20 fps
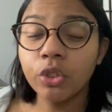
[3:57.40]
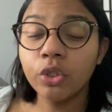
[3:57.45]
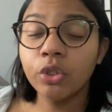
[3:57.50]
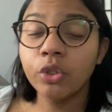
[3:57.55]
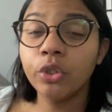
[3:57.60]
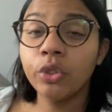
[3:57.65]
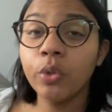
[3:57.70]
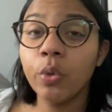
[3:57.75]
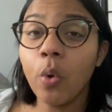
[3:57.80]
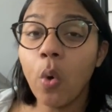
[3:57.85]

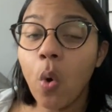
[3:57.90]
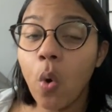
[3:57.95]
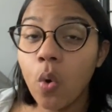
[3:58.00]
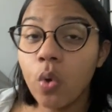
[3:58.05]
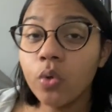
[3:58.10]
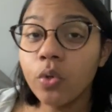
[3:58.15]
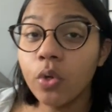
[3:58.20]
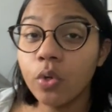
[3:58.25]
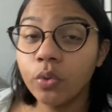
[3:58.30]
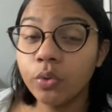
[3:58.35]
to all
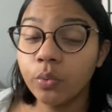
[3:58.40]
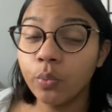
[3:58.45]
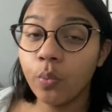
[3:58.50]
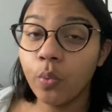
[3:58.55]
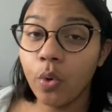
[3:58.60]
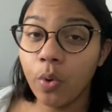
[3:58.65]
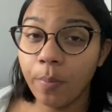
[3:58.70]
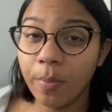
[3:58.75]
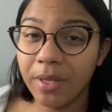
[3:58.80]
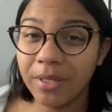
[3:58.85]
those
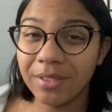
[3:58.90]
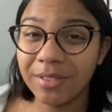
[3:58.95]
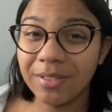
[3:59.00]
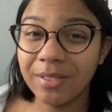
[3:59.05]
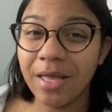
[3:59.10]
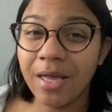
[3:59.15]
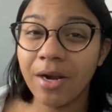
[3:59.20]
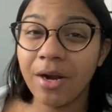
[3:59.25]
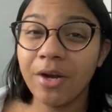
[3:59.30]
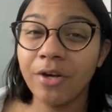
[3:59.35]
women
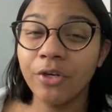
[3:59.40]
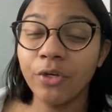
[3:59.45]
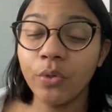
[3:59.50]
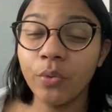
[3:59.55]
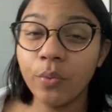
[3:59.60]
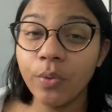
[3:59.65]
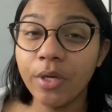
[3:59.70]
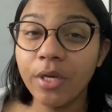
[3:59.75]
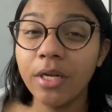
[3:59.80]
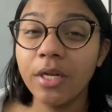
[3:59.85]
that are
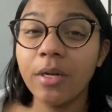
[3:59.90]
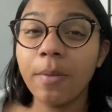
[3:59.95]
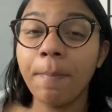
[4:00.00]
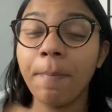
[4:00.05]
doing it